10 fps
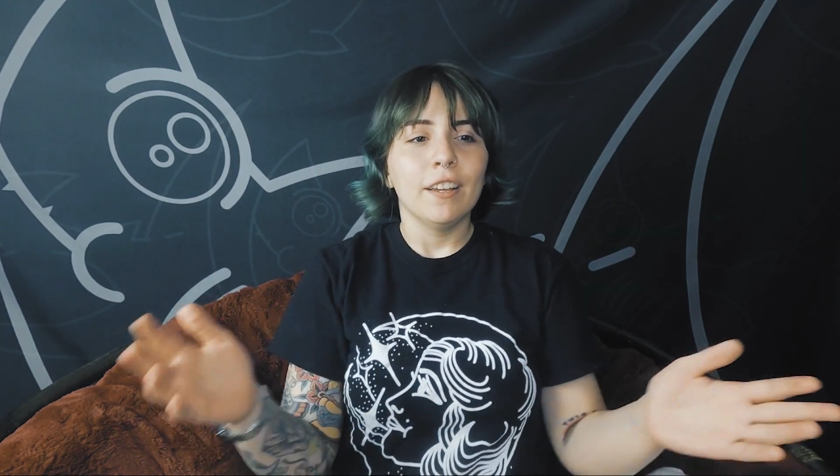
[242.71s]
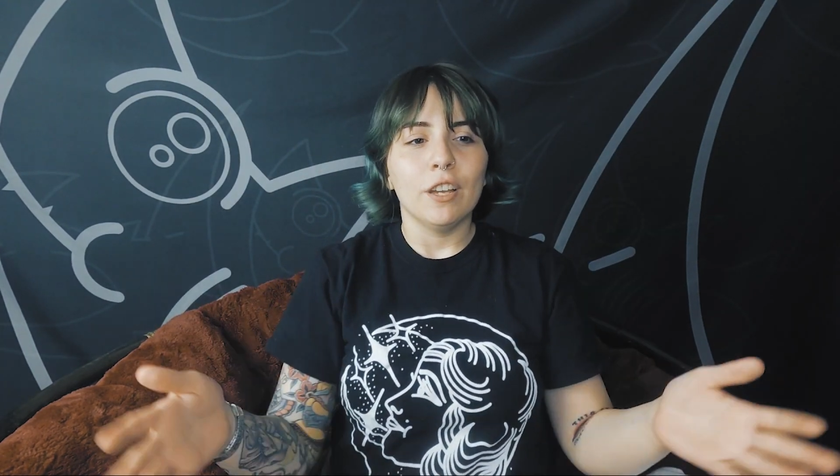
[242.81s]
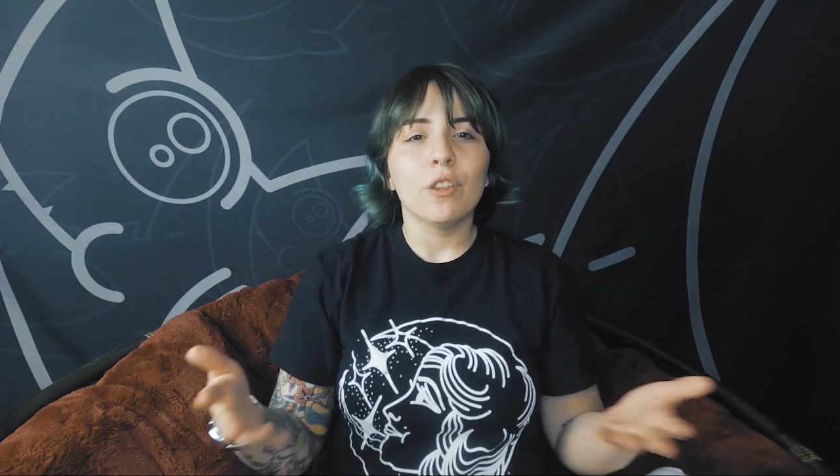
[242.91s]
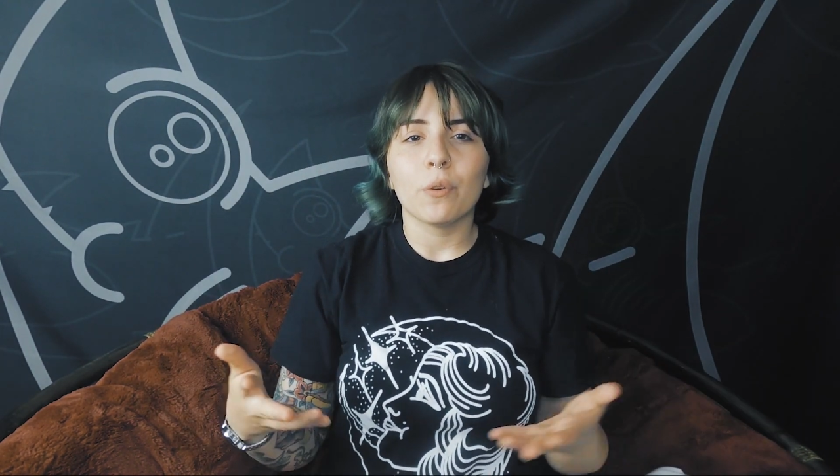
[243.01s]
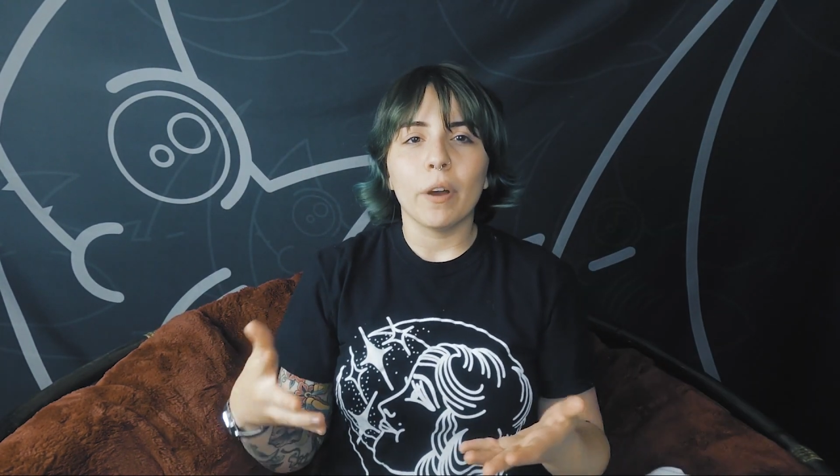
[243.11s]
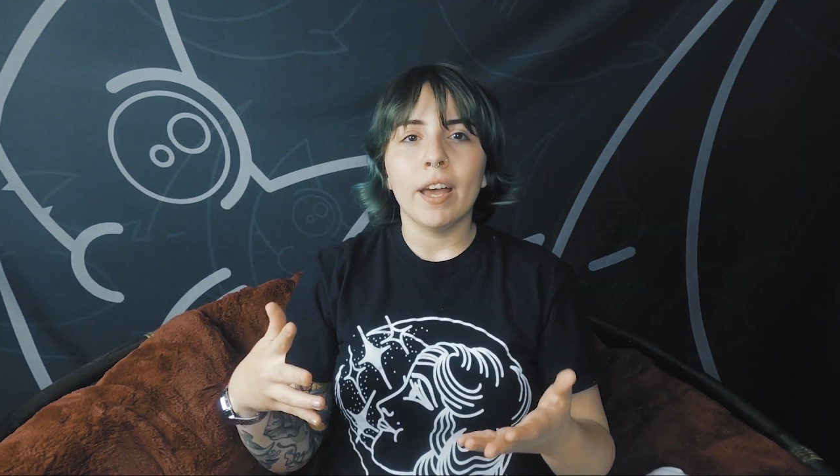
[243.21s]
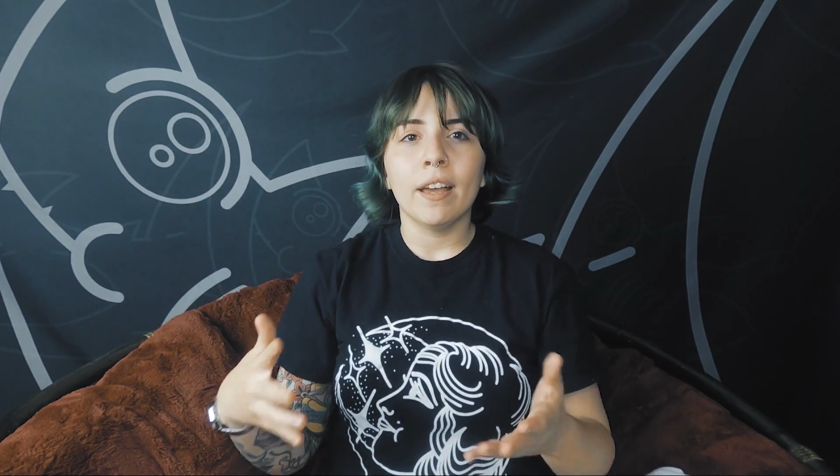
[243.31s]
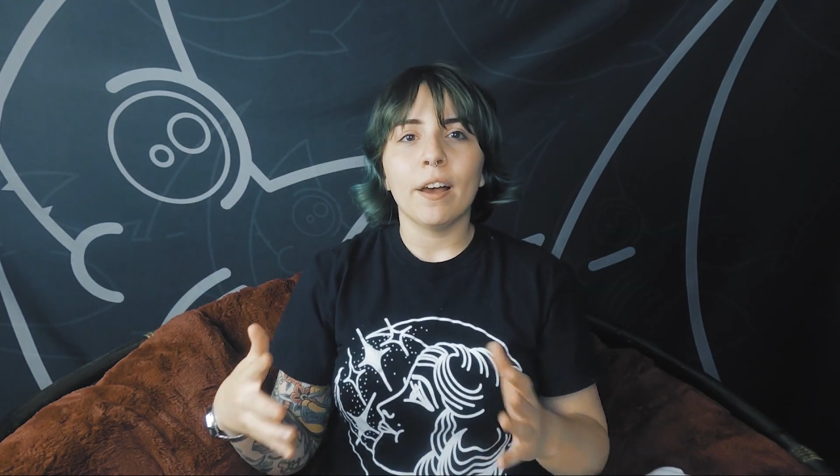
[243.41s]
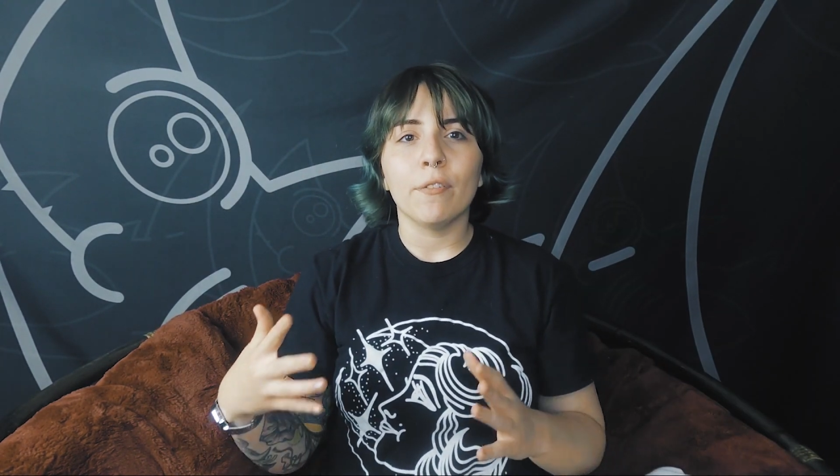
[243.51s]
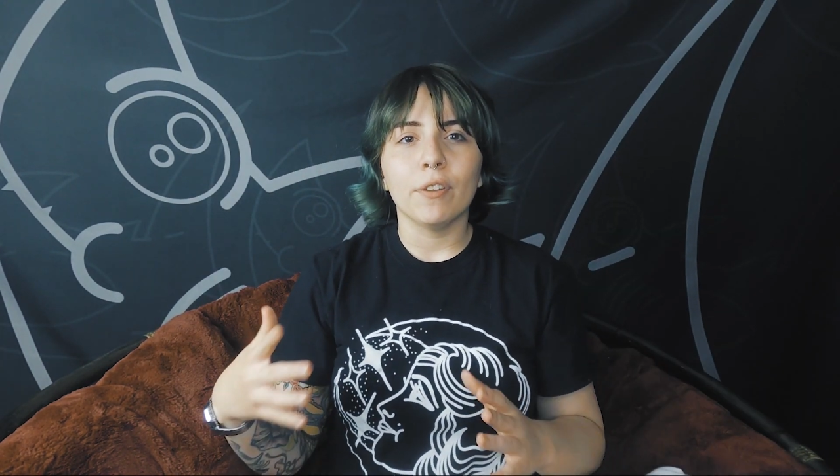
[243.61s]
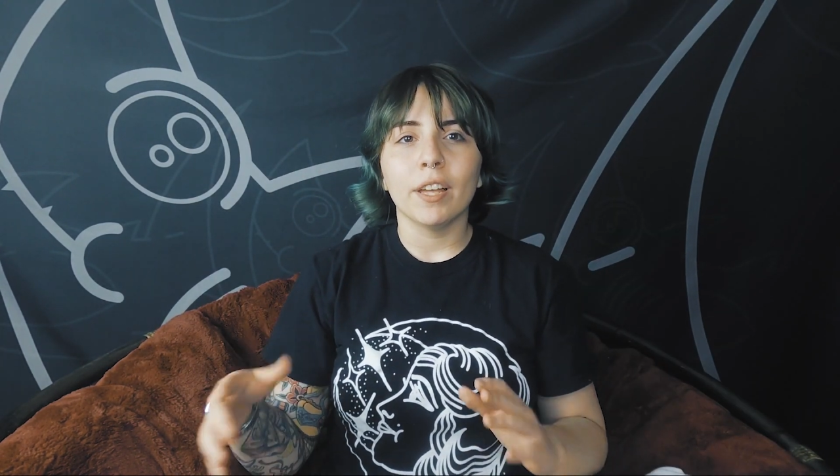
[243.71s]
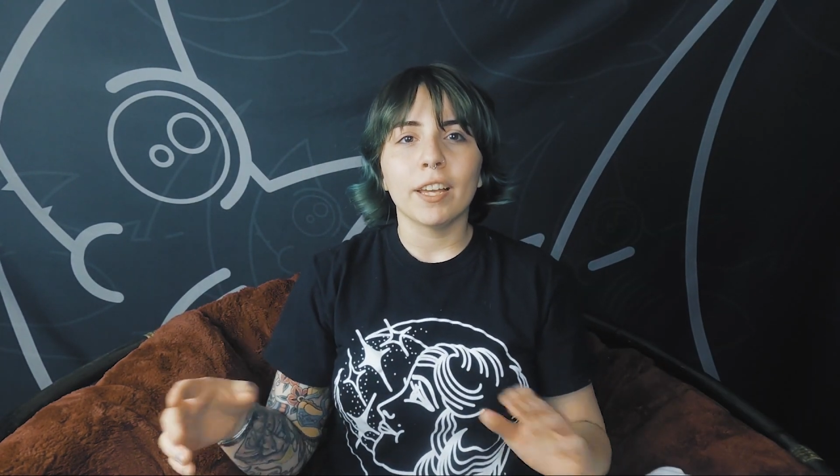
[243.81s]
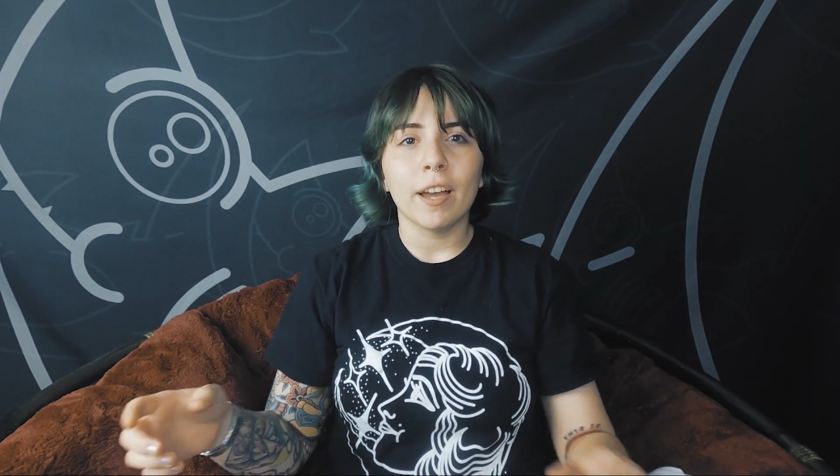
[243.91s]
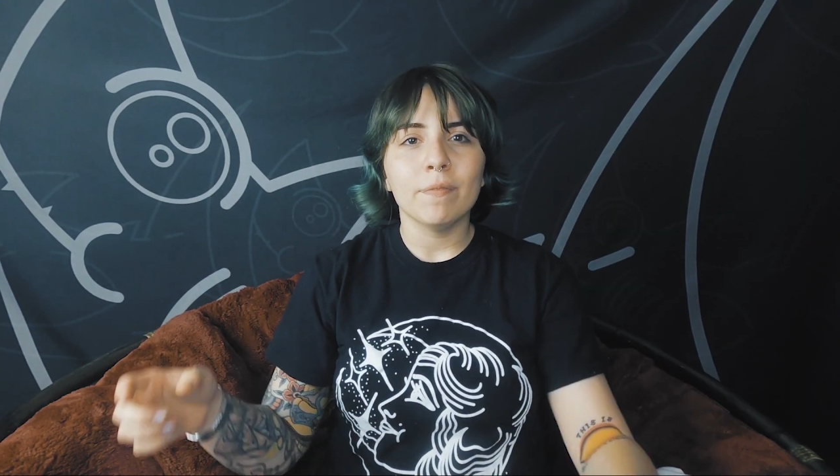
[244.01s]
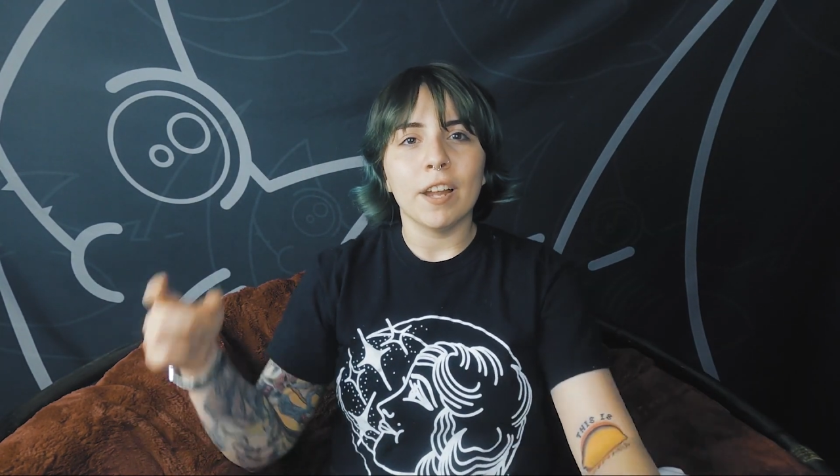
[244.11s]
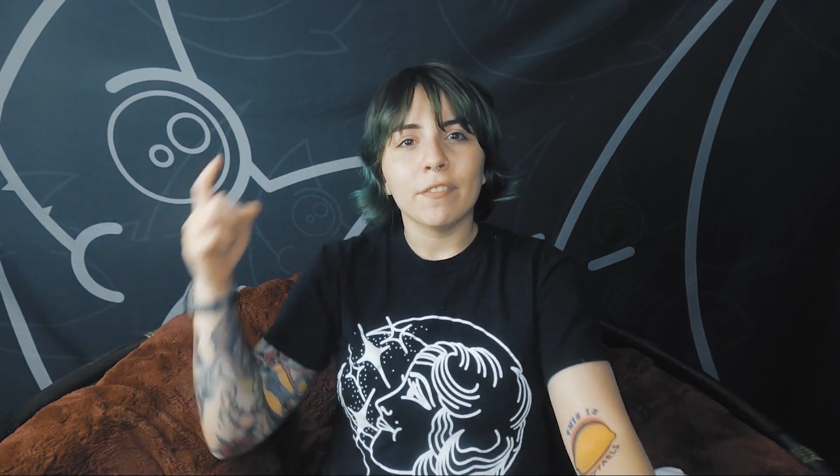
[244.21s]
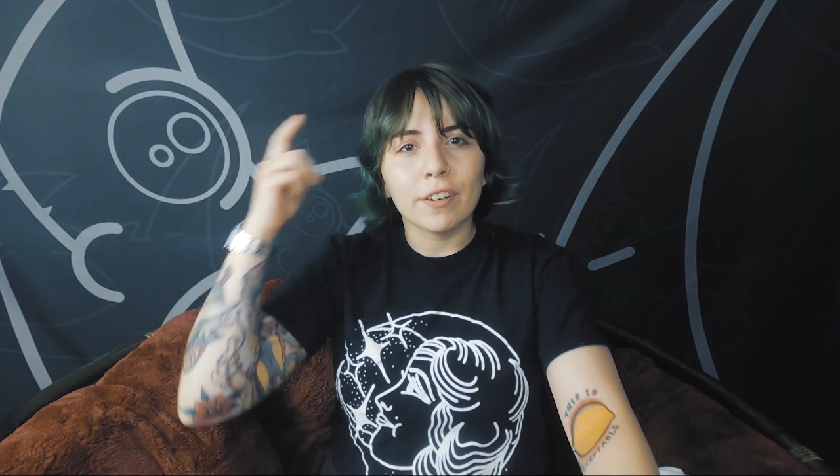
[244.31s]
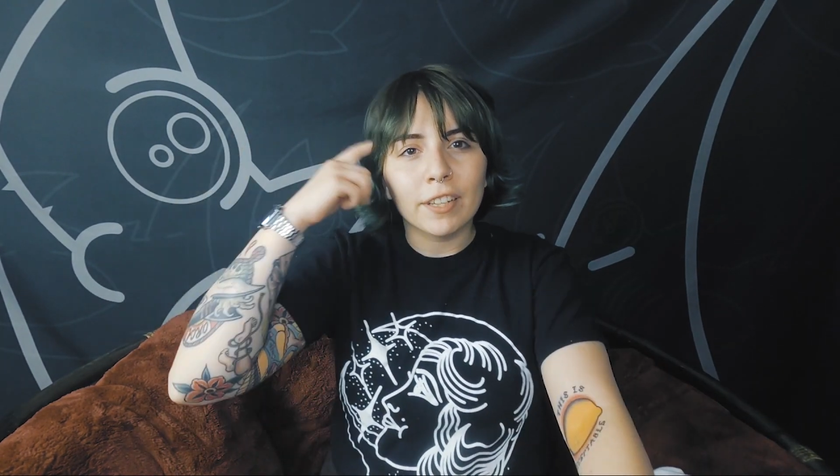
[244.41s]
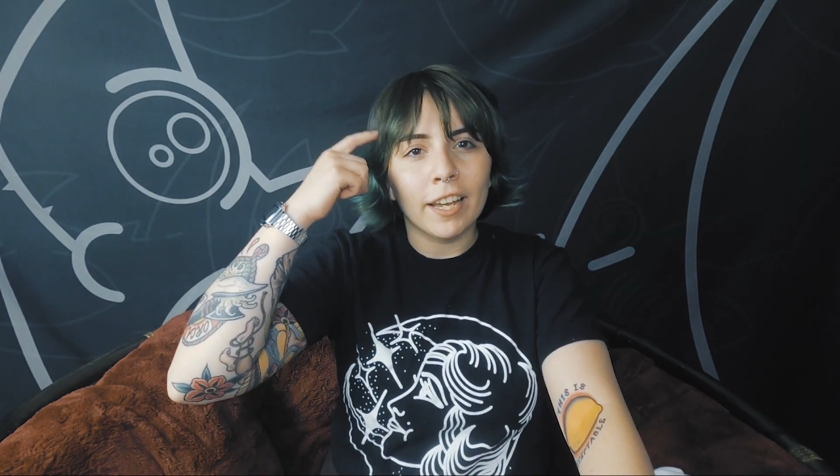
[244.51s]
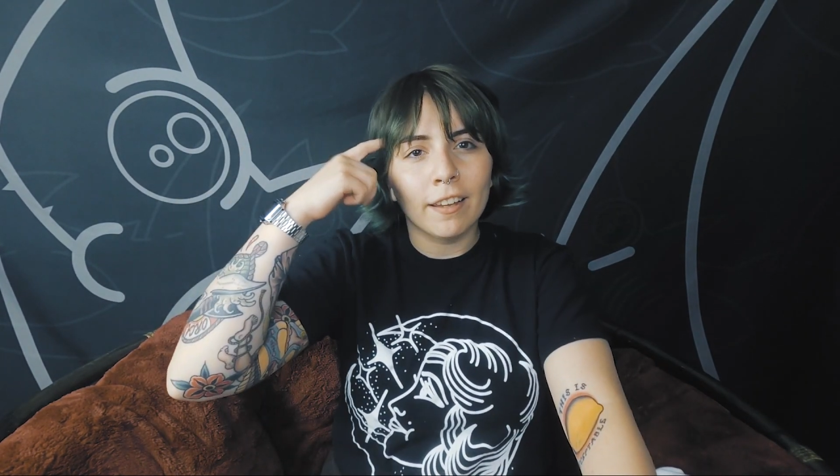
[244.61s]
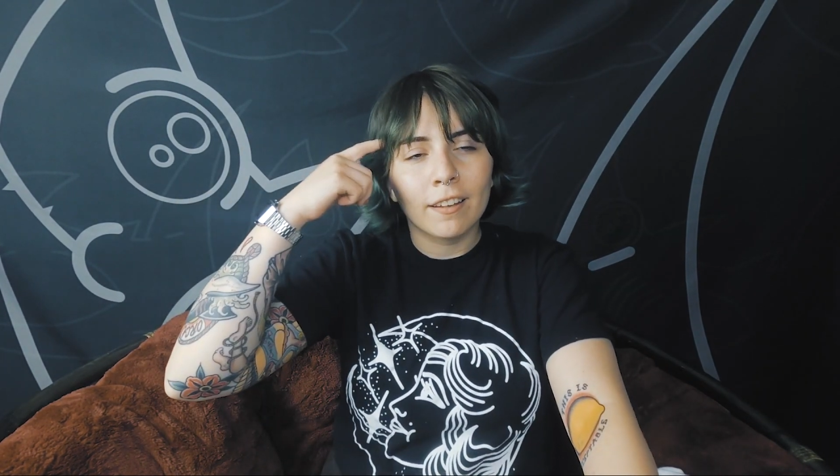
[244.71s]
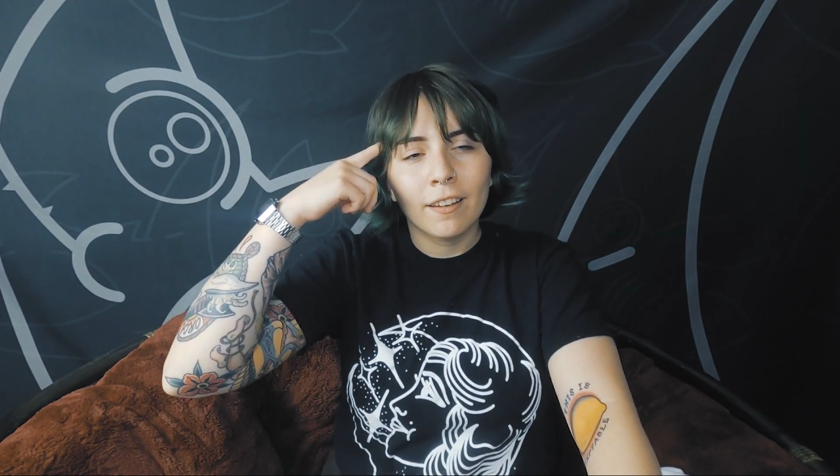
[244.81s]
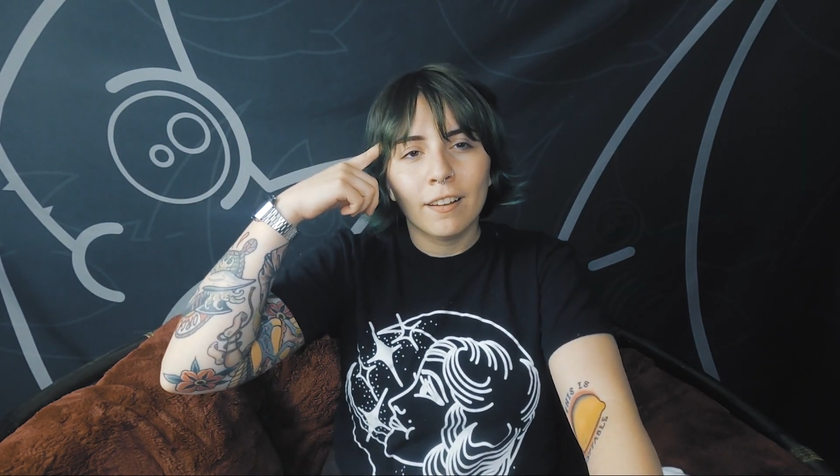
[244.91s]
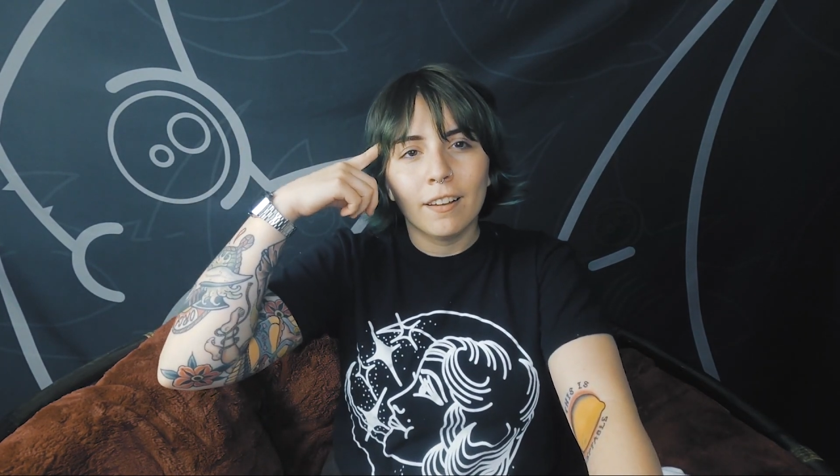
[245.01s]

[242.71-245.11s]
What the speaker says: Either way, I feel like I'm never like